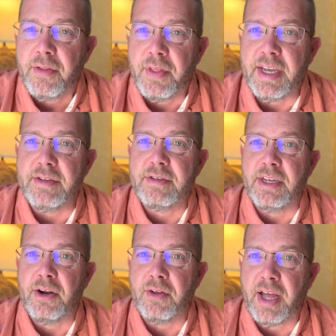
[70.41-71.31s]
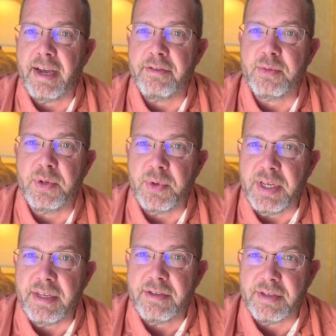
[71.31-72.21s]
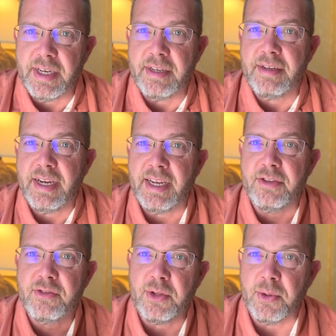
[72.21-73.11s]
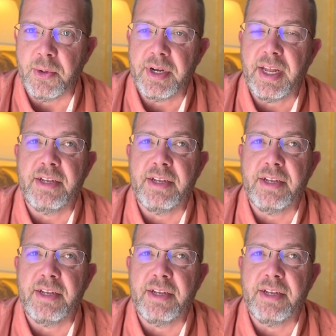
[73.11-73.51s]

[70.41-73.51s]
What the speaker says: things in our lives when we sin against the Lord.